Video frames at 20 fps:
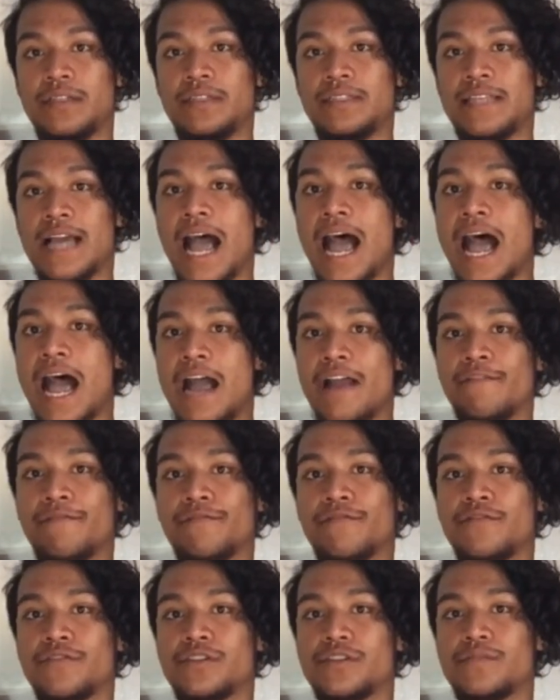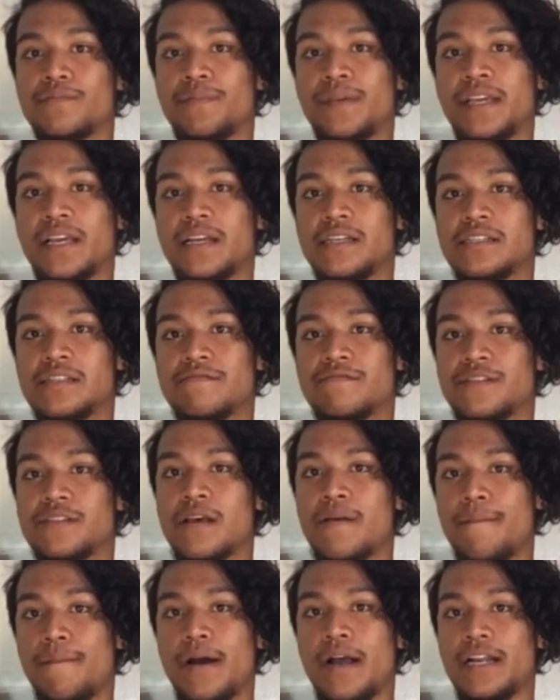die because of
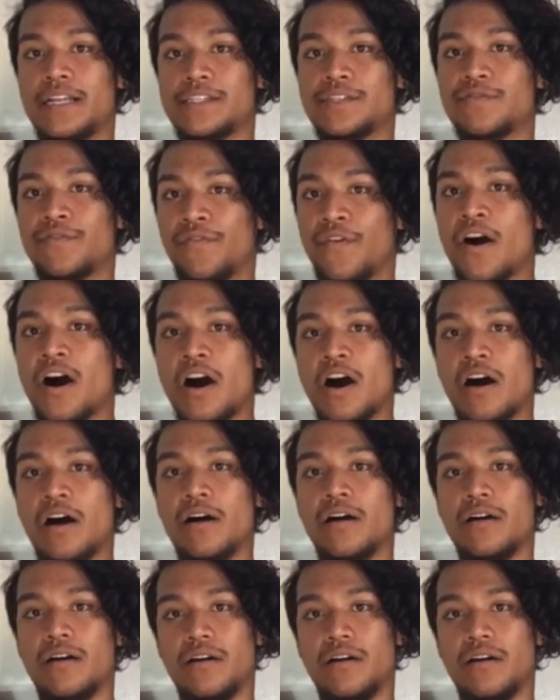somebody's fault.